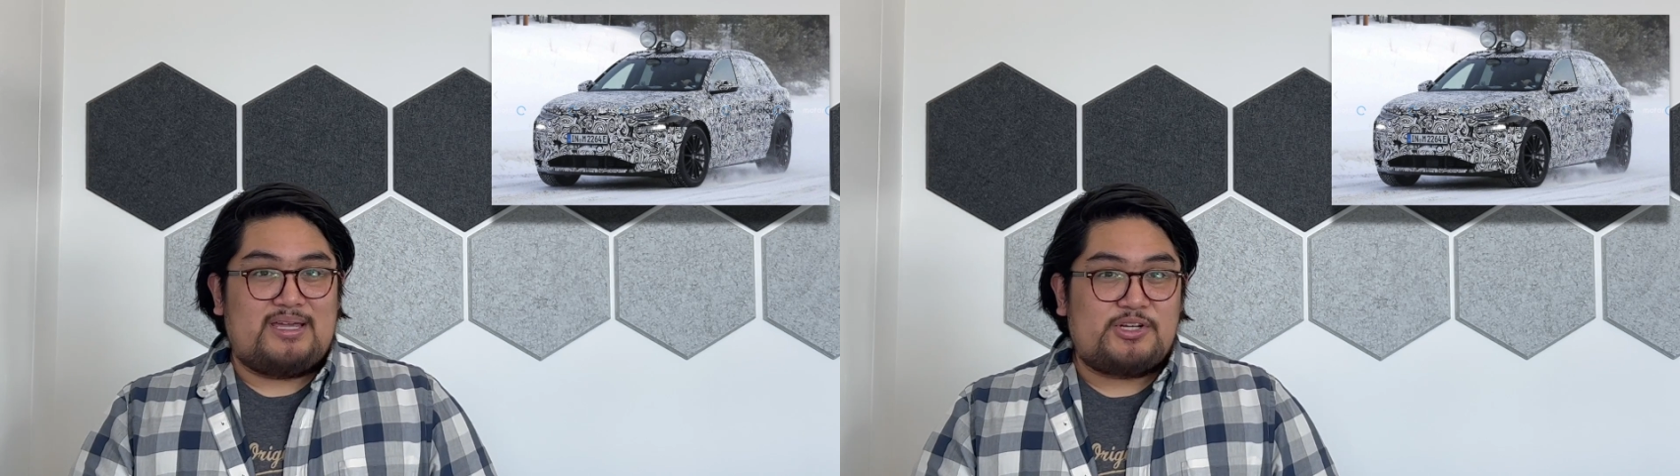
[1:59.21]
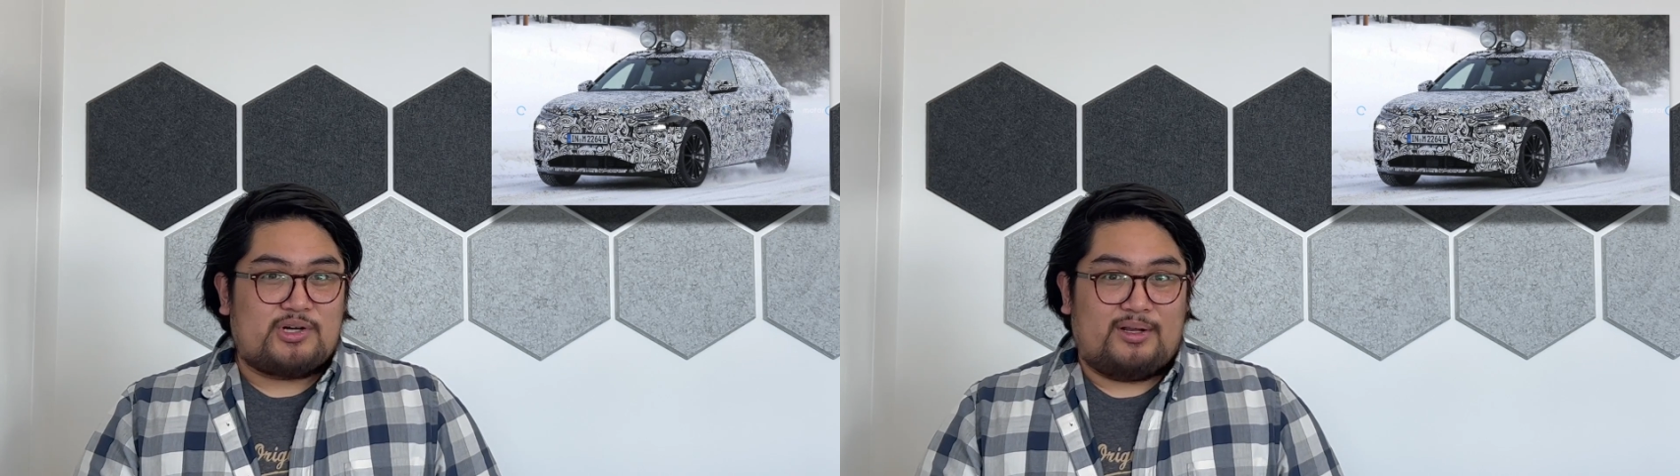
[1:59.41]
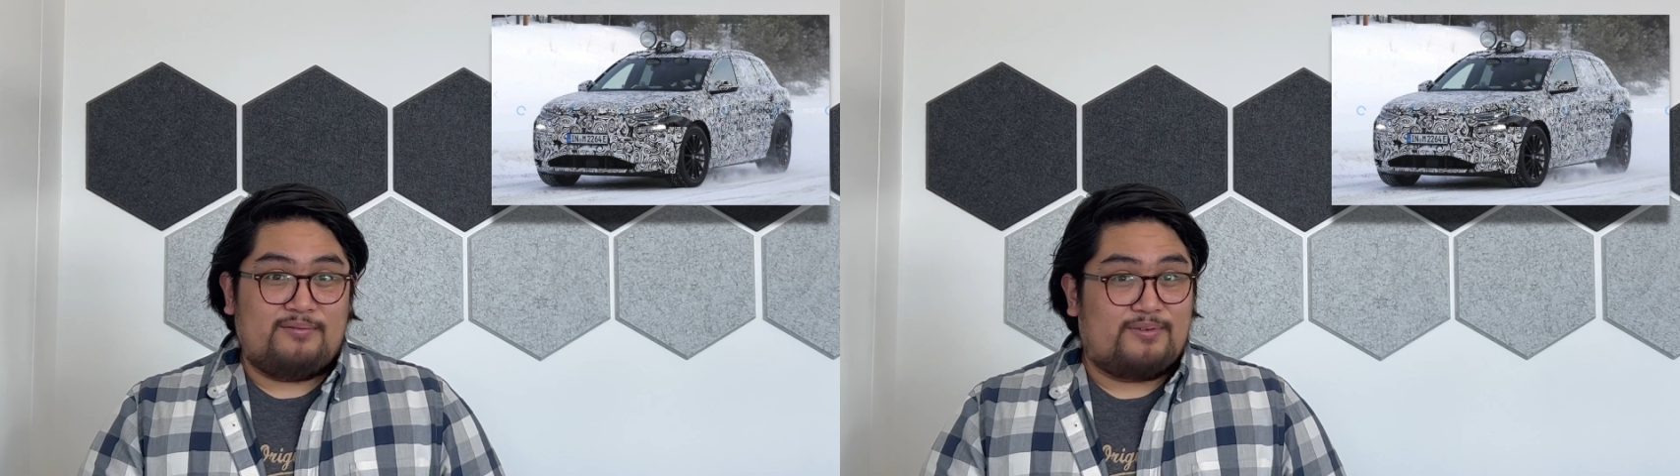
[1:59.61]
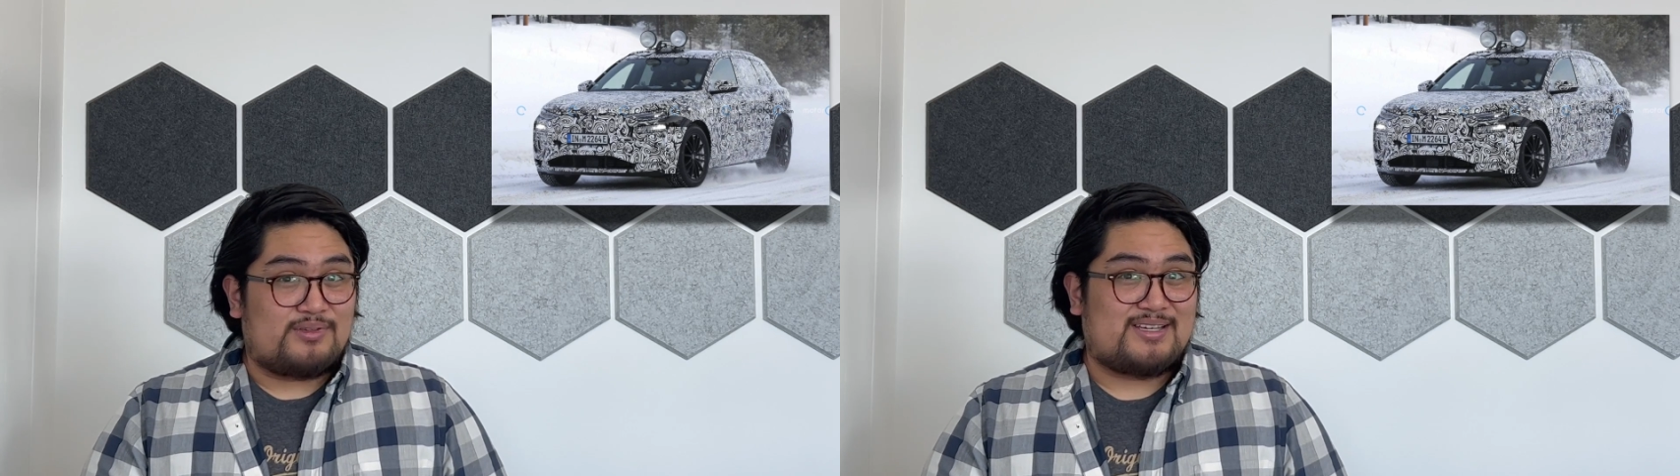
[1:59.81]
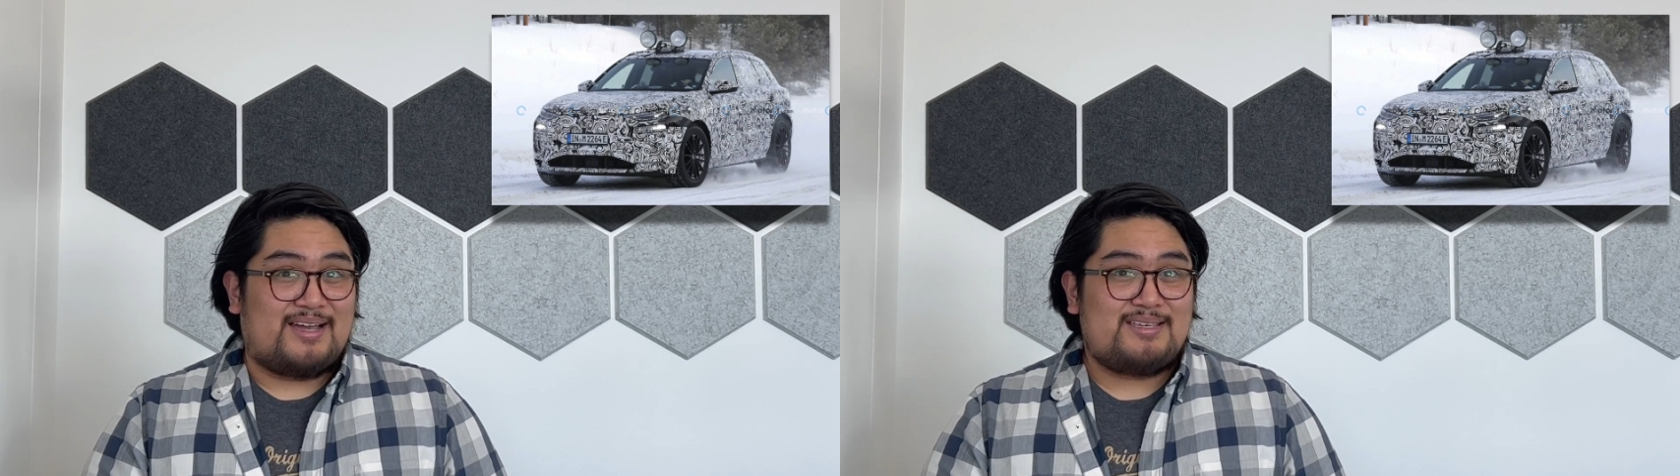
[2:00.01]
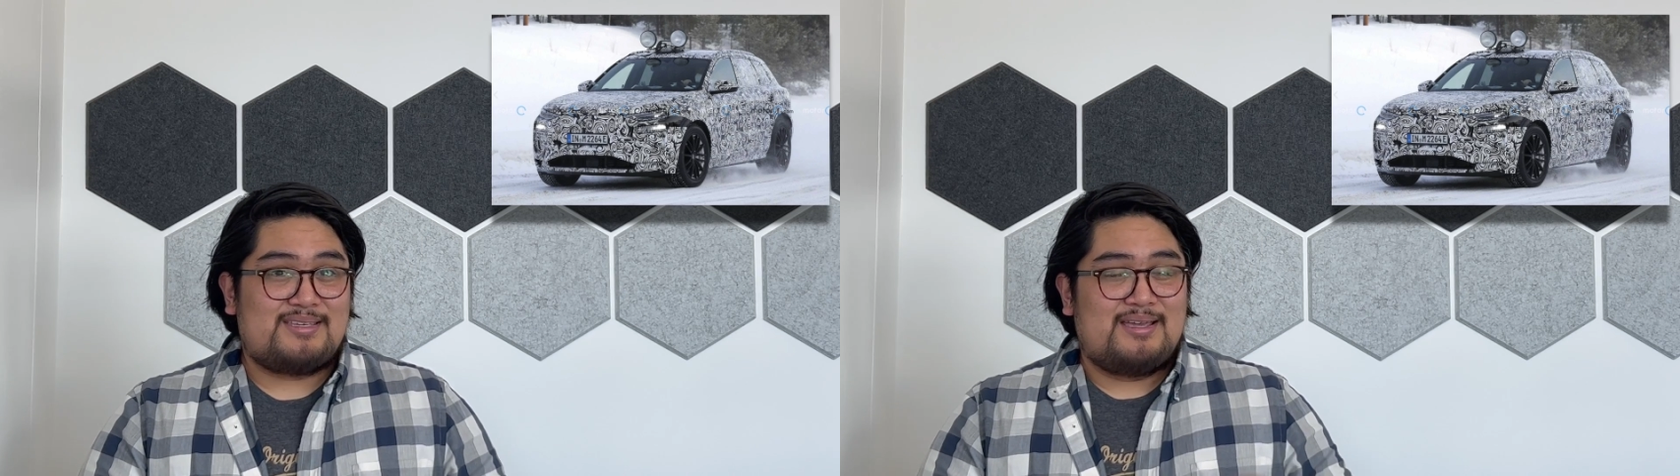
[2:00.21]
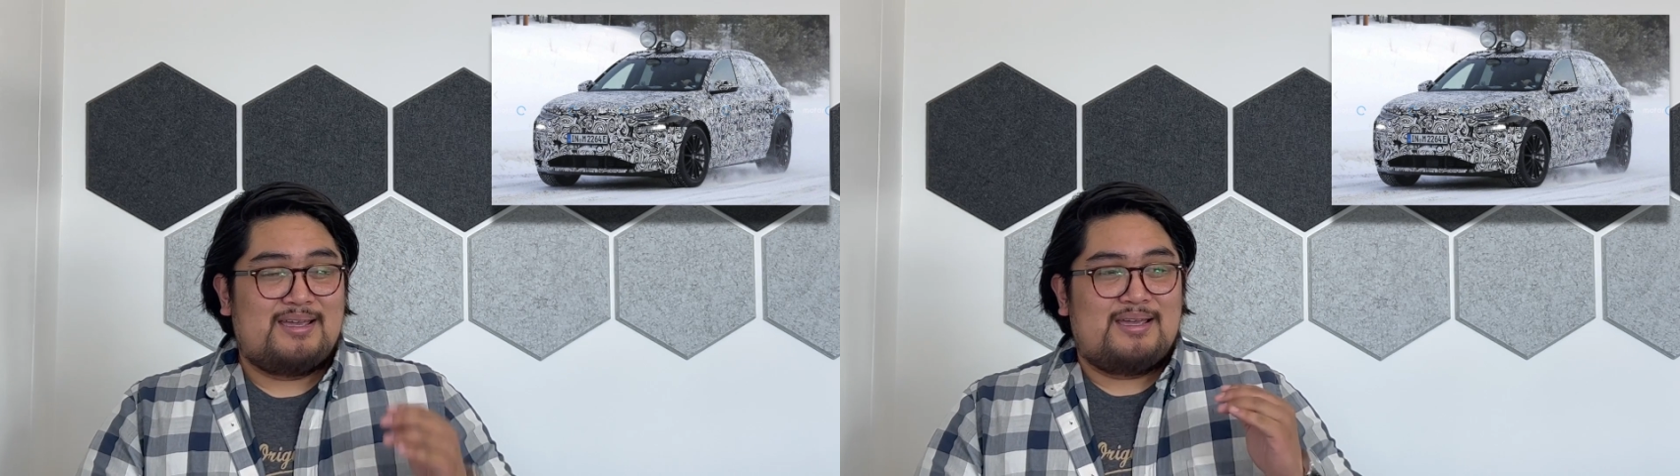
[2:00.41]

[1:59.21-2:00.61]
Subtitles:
e-tron full size